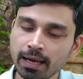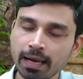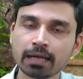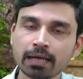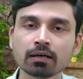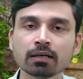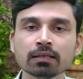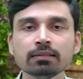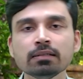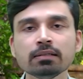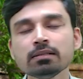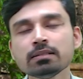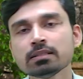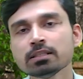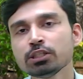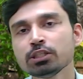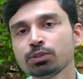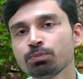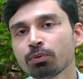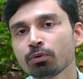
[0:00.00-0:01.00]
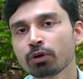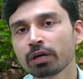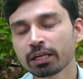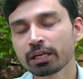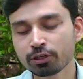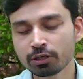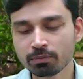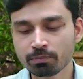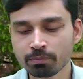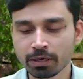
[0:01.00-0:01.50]
and other such
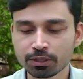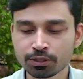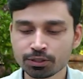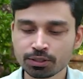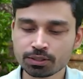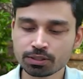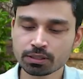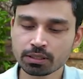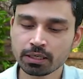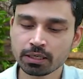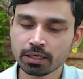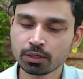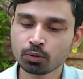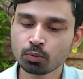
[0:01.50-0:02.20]
protective measures